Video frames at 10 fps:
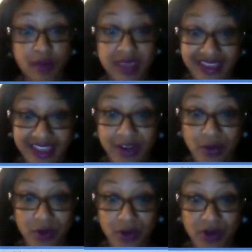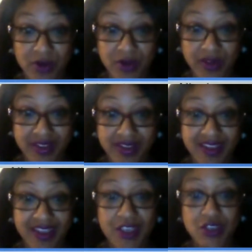me kind of world,
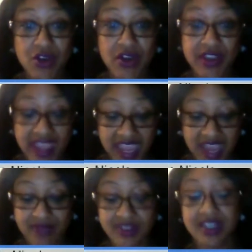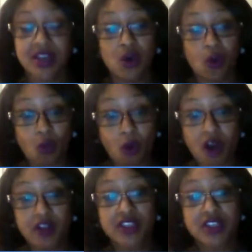you're going to have to
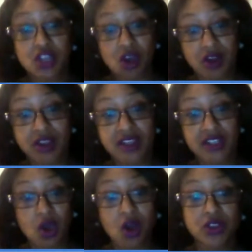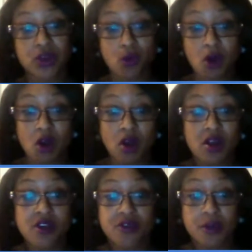walk the talk and talk the walk
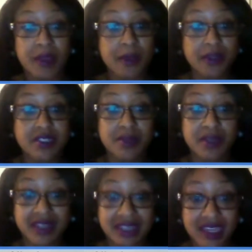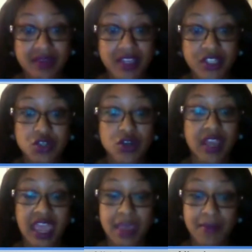for people to believe that you're
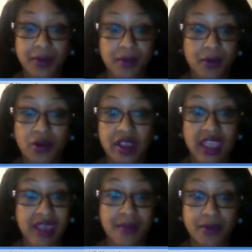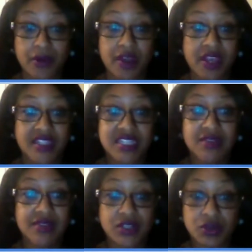capable or able to
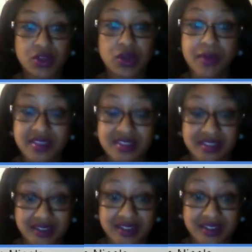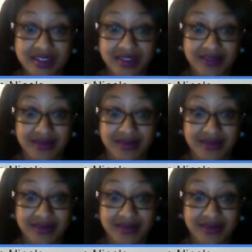even do your business.